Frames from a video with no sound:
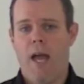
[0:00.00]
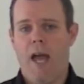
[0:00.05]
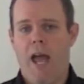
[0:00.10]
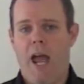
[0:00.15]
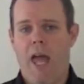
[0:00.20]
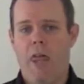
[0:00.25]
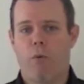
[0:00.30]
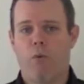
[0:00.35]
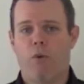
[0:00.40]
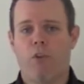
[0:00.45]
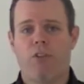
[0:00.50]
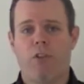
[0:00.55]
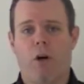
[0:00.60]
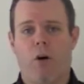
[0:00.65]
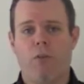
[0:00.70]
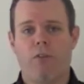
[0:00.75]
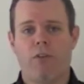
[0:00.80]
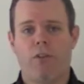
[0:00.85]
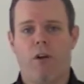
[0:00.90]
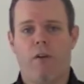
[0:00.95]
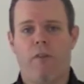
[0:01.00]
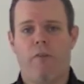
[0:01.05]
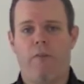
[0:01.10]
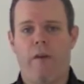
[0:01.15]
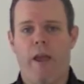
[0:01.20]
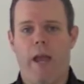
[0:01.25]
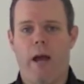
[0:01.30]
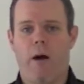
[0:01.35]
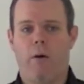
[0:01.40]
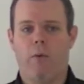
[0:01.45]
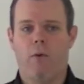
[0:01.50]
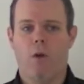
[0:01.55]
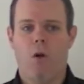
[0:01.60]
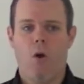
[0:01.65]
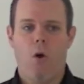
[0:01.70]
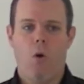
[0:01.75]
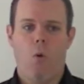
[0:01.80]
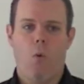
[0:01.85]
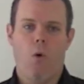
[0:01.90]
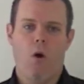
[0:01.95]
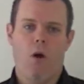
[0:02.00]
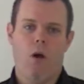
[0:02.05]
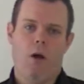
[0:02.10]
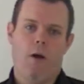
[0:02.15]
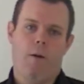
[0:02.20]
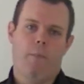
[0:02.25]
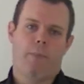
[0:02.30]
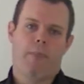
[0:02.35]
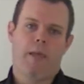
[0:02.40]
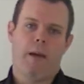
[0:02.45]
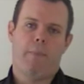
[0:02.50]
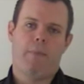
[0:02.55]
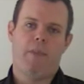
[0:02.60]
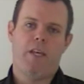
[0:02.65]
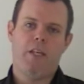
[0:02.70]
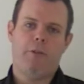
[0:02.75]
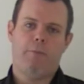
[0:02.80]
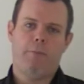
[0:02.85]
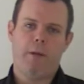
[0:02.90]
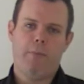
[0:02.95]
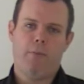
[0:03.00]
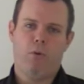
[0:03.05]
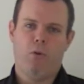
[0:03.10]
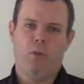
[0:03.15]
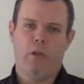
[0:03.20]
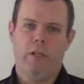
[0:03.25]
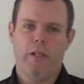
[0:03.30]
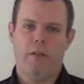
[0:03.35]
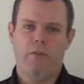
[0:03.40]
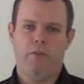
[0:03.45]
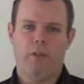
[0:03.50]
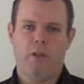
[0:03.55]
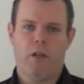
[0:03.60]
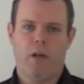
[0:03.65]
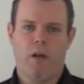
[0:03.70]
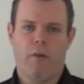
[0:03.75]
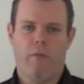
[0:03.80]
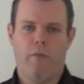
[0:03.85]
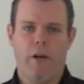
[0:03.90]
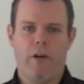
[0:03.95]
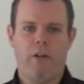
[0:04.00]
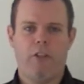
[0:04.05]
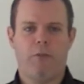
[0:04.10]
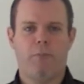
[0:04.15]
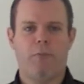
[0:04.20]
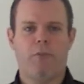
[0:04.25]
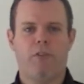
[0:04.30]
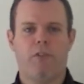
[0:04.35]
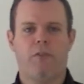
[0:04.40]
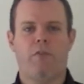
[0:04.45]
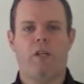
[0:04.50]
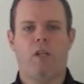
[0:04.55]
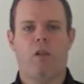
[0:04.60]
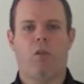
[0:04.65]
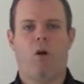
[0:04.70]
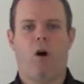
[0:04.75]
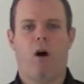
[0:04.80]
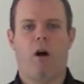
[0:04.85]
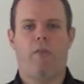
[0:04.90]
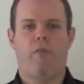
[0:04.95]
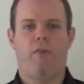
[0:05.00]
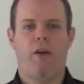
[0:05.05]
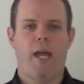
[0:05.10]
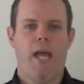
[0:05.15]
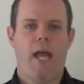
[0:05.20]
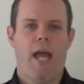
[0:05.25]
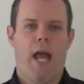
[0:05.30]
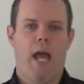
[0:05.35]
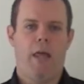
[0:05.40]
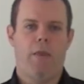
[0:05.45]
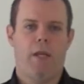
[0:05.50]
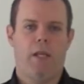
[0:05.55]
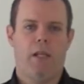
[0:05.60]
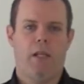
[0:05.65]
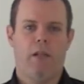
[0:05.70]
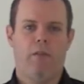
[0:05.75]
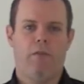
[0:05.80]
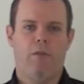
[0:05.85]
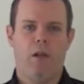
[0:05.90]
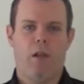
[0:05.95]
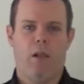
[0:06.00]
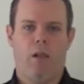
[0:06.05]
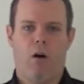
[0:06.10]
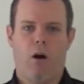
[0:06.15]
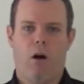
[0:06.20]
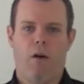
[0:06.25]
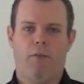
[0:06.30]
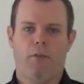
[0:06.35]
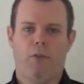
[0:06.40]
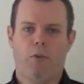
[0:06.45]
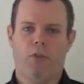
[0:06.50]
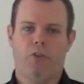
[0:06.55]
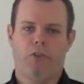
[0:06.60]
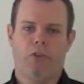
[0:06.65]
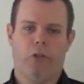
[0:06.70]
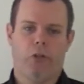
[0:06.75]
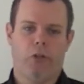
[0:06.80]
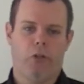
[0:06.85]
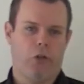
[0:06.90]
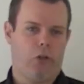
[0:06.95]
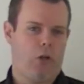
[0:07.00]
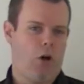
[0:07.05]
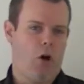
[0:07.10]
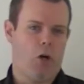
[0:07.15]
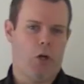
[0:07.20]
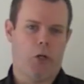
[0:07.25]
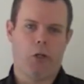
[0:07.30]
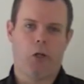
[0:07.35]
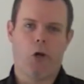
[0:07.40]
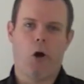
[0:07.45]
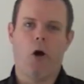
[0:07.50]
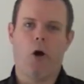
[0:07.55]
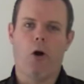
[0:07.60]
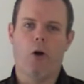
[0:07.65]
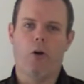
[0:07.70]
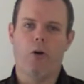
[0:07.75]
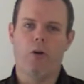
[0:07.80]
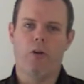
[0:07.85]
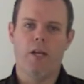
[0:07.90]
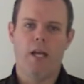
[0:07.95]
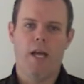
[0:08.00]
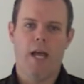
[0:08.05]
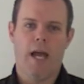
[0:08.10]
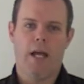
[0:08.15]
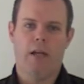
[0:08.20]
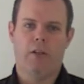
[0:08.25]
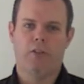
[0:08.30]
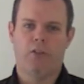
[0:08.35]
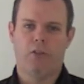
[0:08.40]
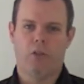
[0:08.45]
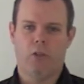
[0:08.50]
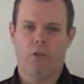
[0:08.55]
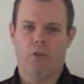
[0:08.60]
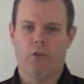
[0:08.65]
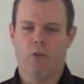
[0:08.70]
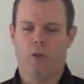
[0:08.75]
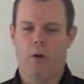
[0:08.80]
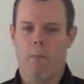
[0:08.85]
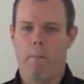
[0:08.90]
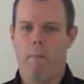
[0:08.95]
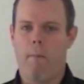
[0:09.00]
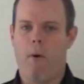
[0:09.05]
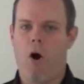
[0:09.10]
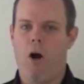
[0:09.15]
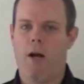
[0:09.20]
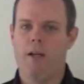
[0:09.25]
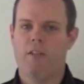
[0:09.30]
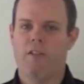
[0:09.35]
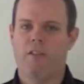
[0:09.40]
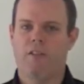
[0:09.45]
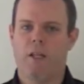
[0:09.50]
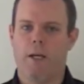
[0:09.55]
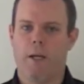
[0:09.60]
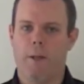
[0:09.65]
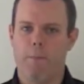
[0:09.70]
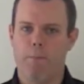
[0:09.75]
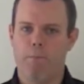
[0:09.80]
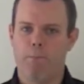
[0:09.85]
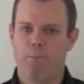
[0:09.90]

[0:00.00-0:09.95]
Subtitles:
And the results that I found were that these people lived a very specific life, and they lived their life to a certain kind of code and a certain sort of mindset.